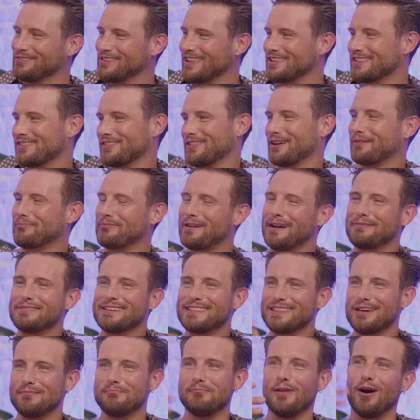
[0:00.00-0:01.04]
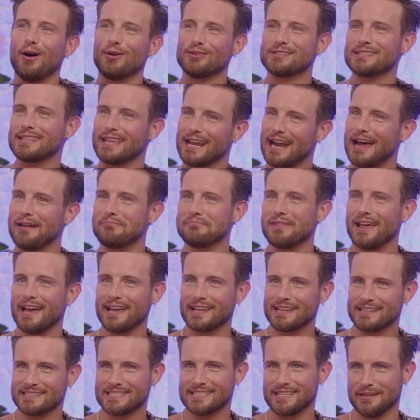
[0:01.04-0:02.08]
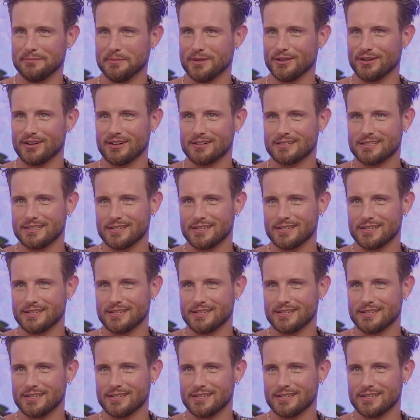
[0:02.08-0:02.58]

They're probably the most that I'm like similar to.